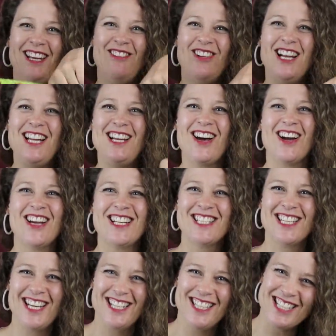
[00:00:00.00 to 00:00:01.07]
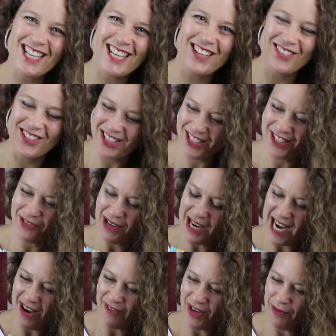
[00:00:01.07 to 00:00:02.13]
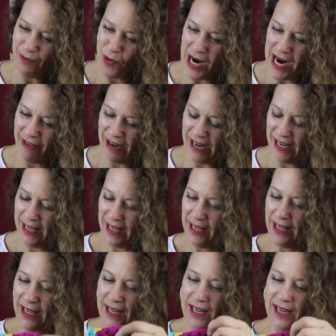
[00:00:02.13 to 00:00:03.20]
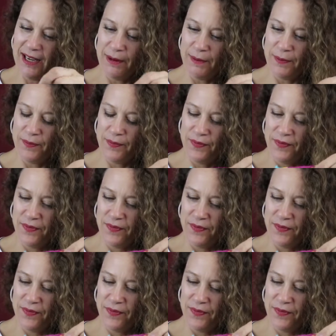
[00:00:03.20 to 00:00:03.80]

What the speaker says: really likes it. He said he wanted to have it and wear it. I